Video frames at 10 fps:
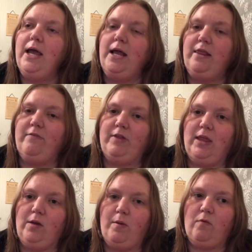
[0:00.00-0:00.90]
And then if I
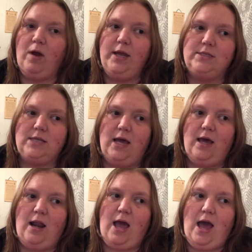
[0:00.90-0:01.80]
lay on my right
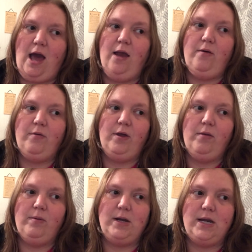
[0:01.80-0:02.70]
side, I don't
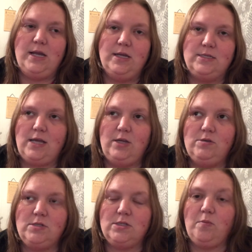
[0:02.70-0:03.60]
know what it is. I
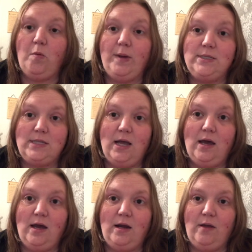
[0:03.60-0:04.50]
used to sleep on my
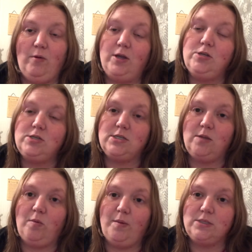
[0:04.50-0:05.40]
side, and well, I used to
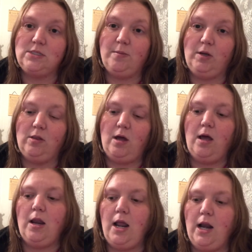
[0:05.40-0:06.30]
sleep on my stomach a
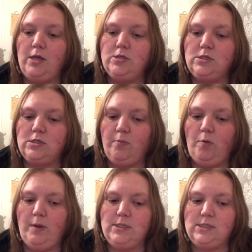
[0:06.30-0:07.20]
lot, and I used to sleep
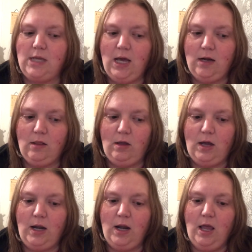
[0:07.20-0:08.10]
on my side a
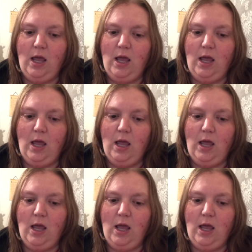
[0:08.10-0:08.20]
lot.